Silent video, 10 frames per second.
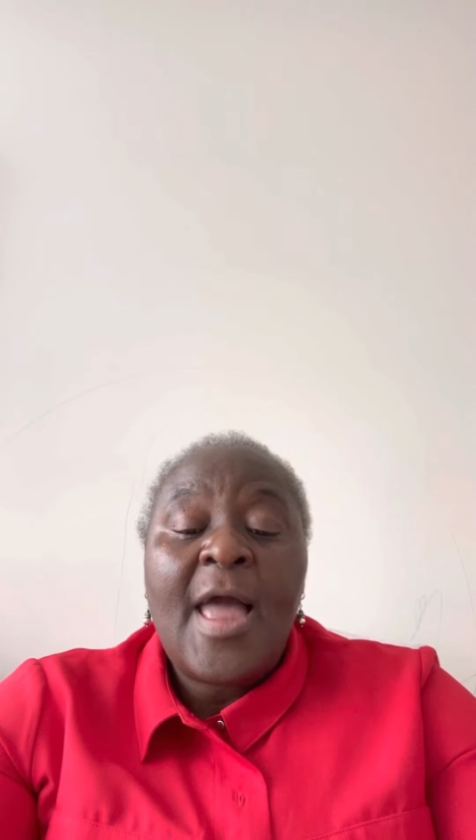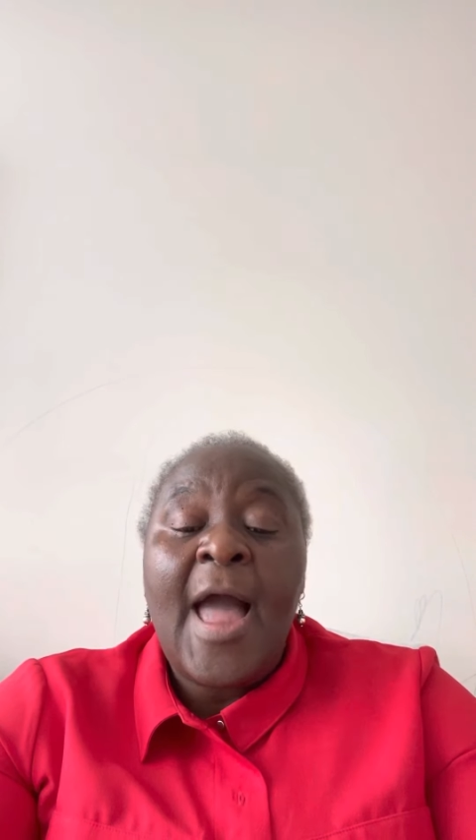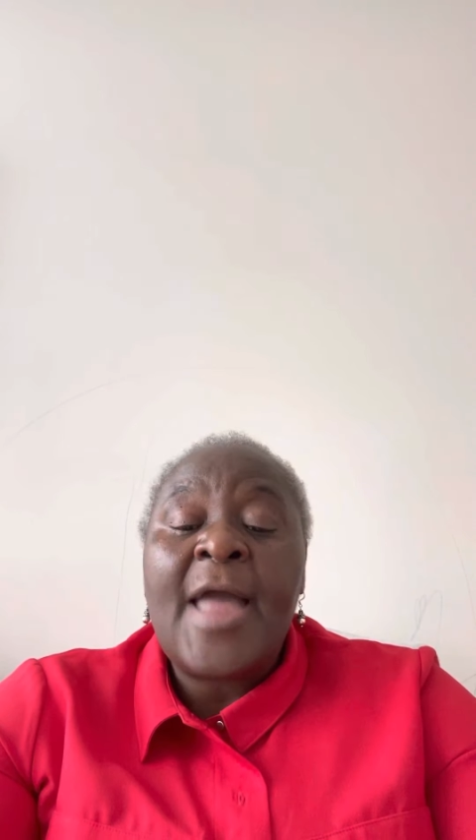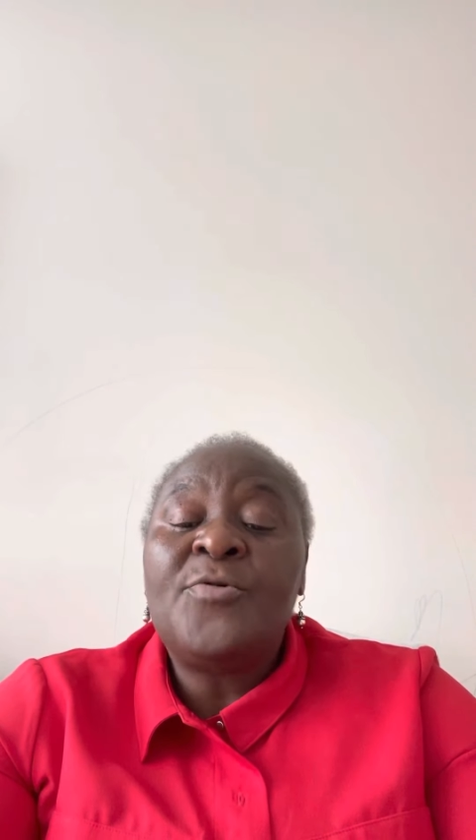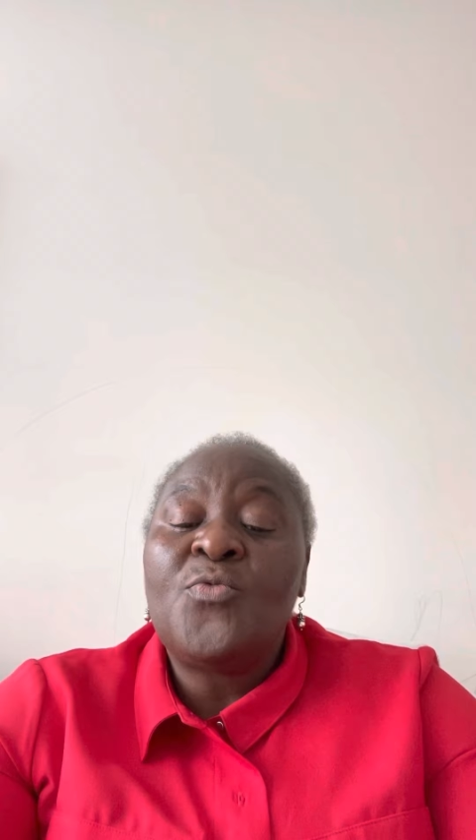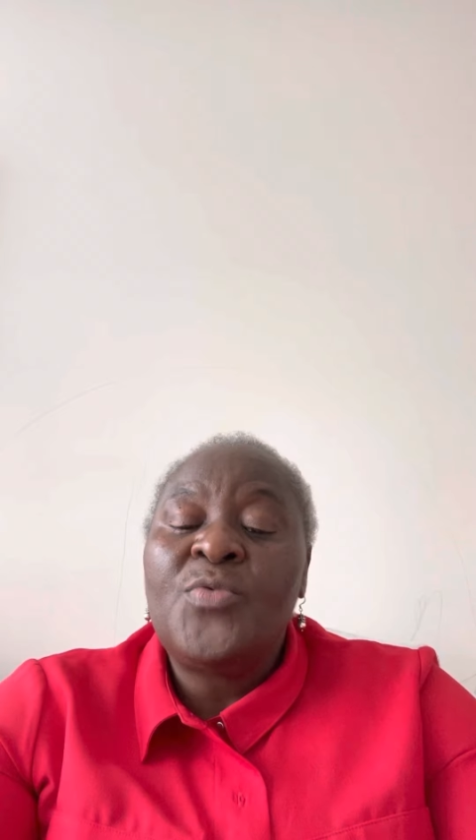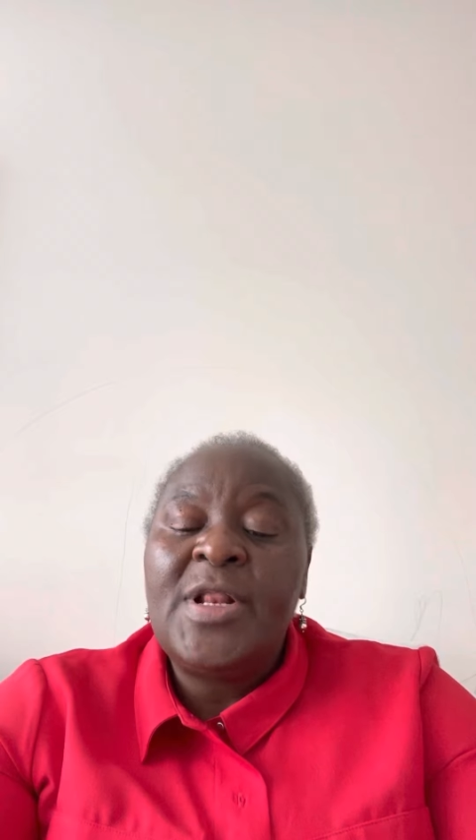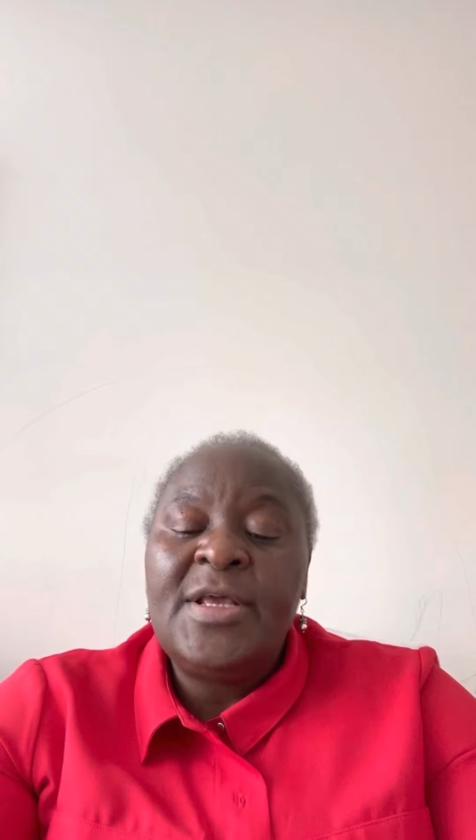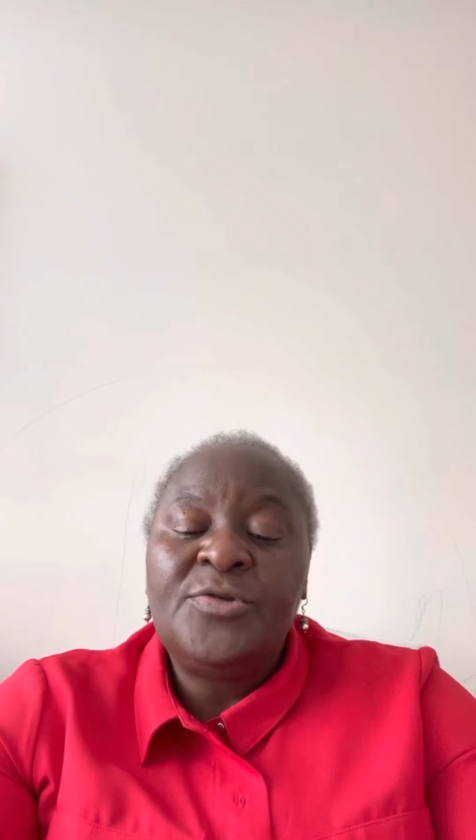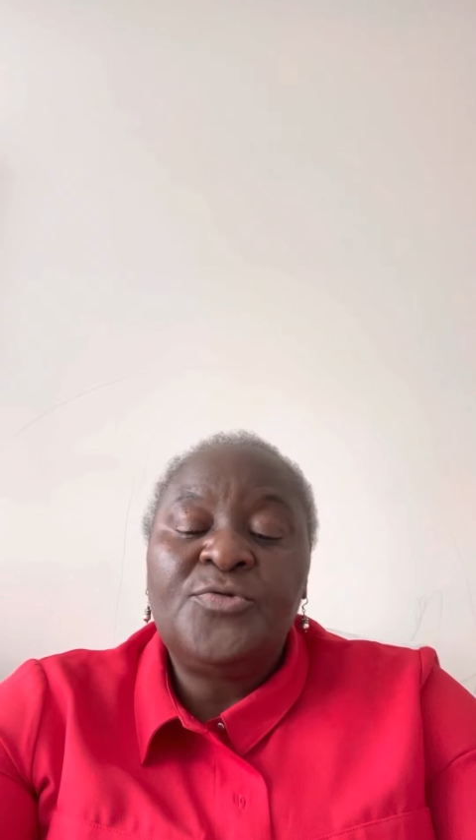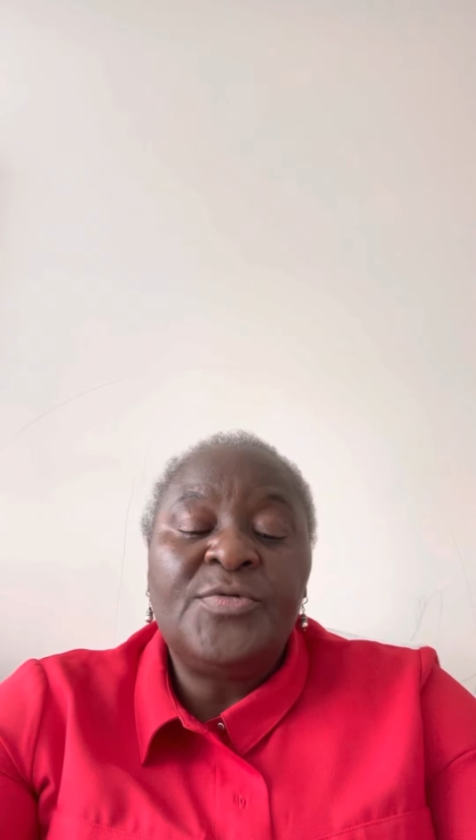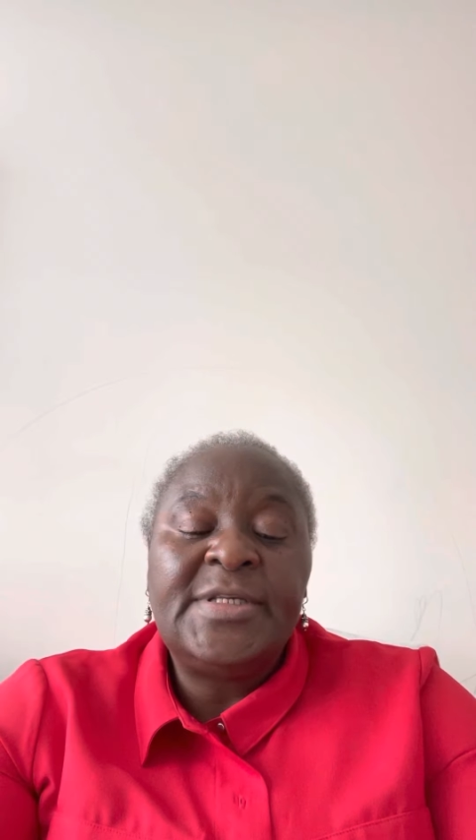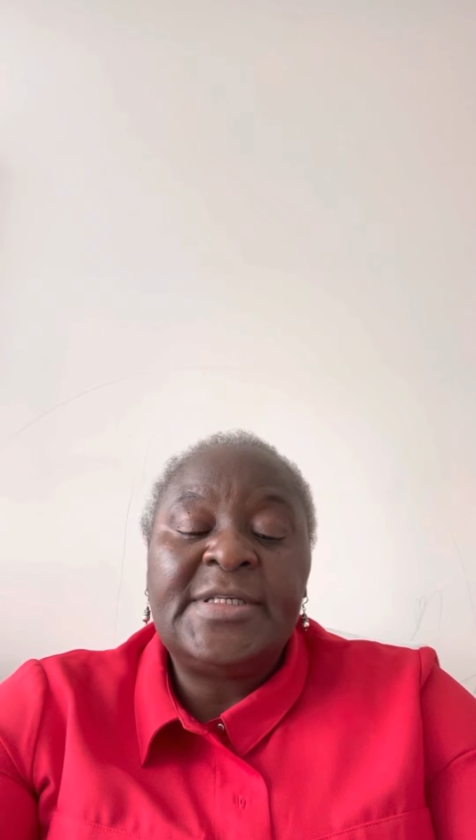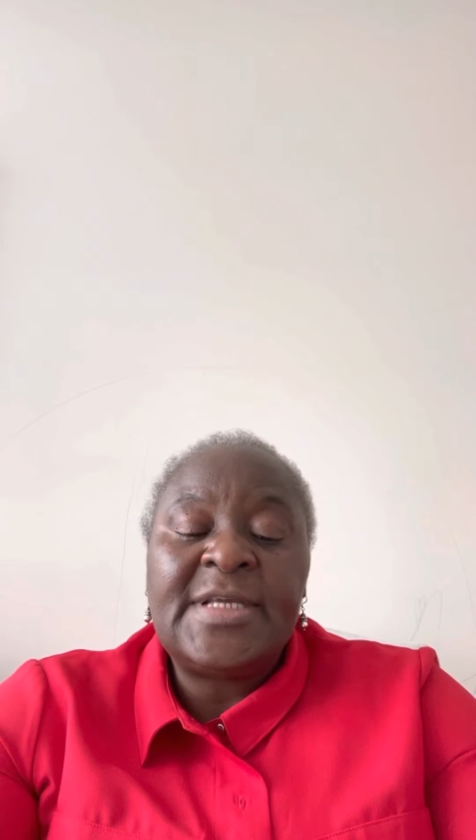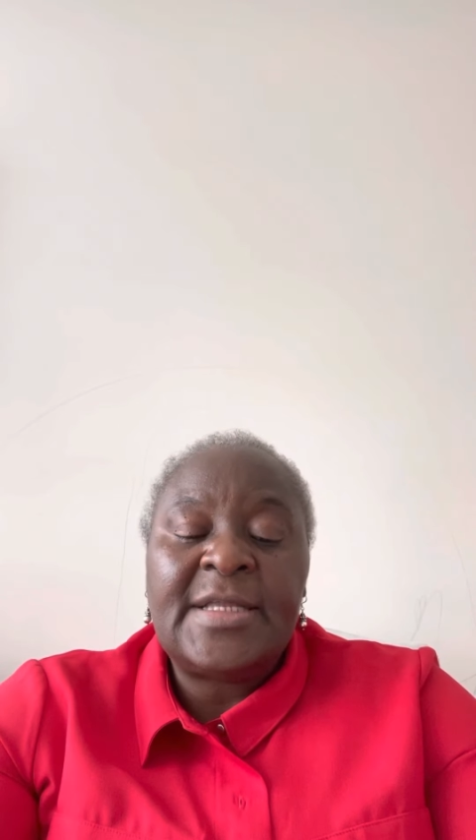Are you willing to
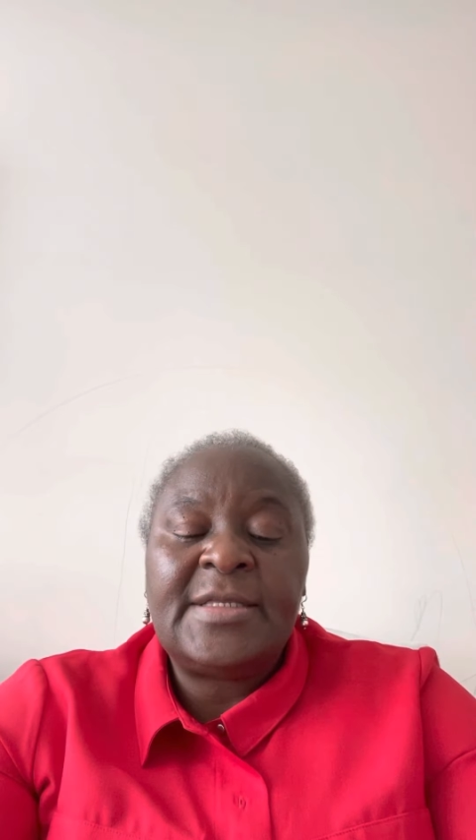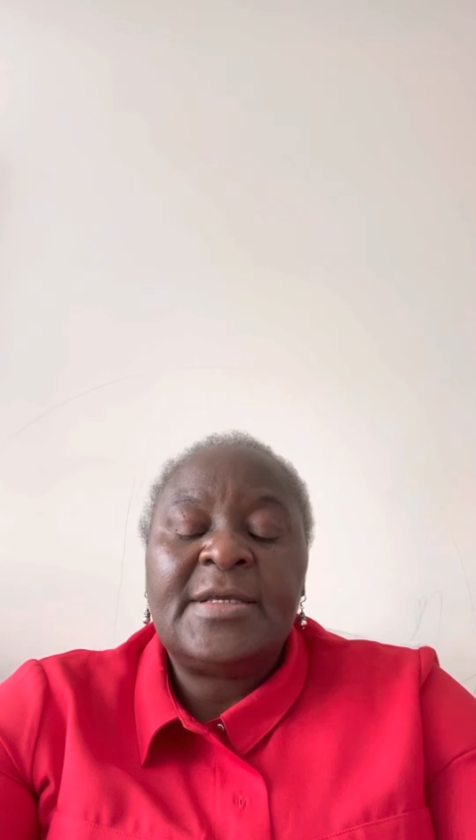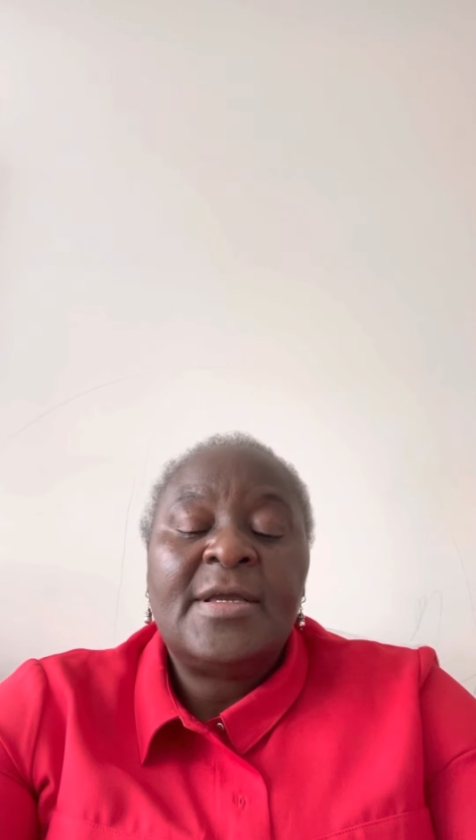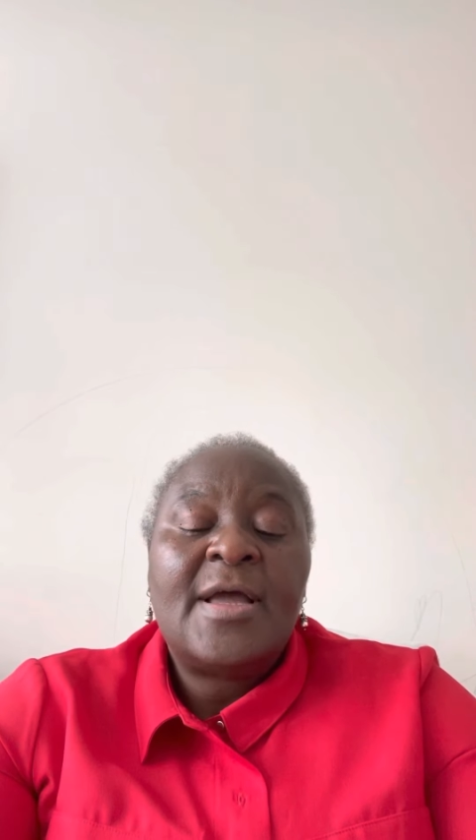reset